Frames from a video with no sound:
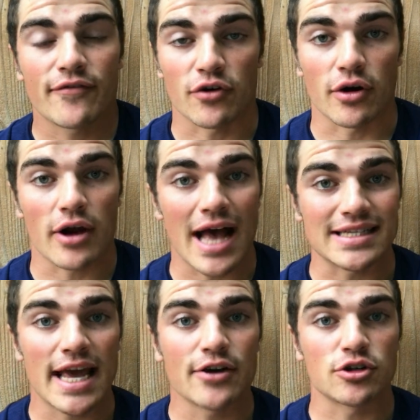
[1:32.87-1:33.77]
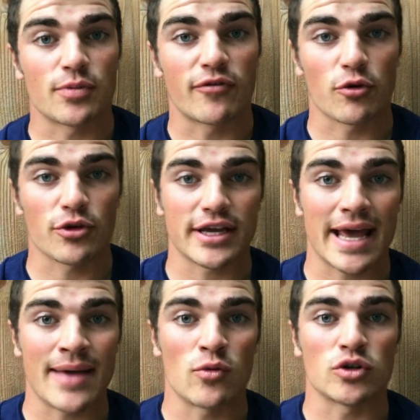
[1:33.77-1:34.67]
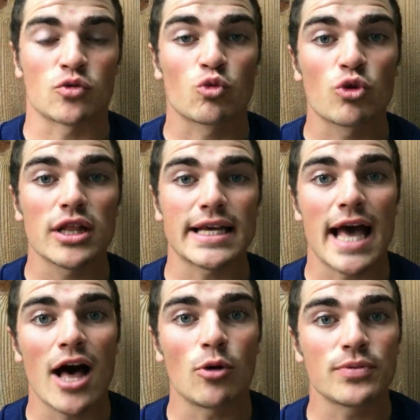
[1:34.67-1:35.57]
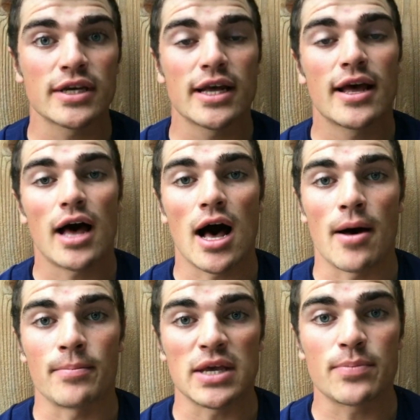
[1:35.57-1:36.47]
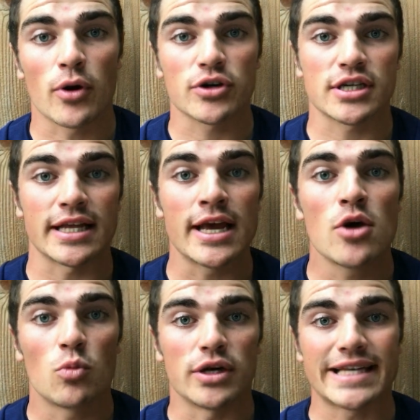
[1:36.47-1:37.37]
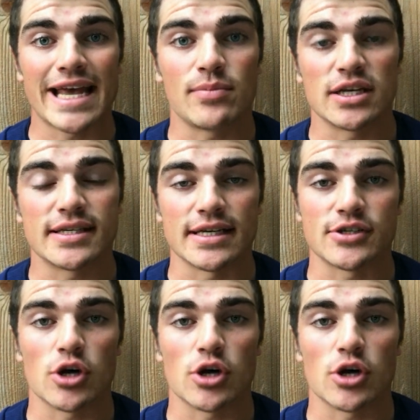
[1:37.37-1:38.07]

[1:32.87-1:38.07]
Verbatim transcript: for as hitters before the game, which really helped uh, me personally, was ABCs.